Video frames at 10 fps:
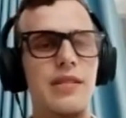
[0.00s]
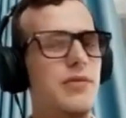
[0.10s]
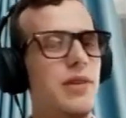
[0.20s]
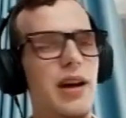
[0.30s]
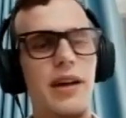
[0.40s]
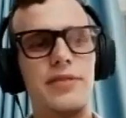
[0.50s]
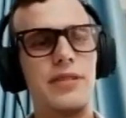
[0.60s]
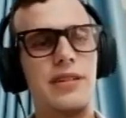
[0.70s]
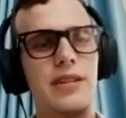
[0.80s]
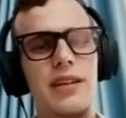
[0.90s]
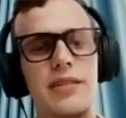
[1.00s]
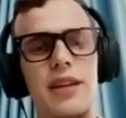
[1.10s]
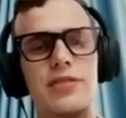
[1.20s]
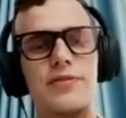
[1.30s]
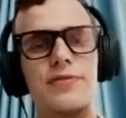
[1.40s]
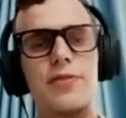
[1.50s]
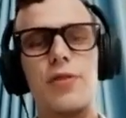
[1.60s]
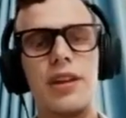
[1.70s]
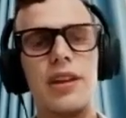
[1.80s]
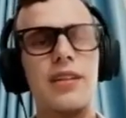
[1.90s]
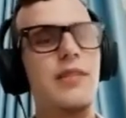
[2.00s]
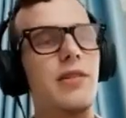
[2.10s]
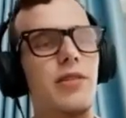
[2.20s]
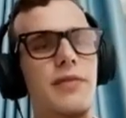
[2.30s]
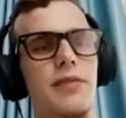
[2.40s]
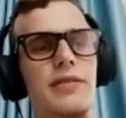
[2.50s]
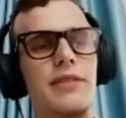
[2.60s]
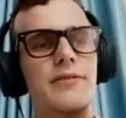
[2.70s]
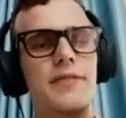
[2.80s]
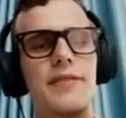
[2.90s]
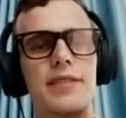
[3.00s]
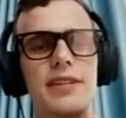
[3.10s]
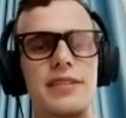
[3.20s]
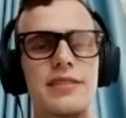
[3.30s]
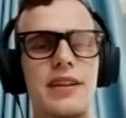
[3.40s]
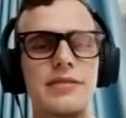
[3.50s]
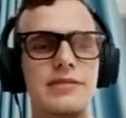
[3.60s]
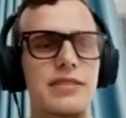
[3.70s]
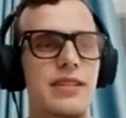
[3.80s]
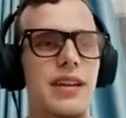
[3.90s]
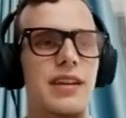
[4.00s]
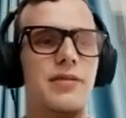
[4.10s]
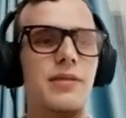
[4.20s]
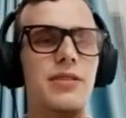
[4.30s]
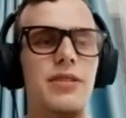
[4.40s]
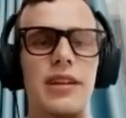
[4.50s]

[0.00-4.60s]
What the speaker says: right after the age of 40 or even in their 50s and stuff because like when you're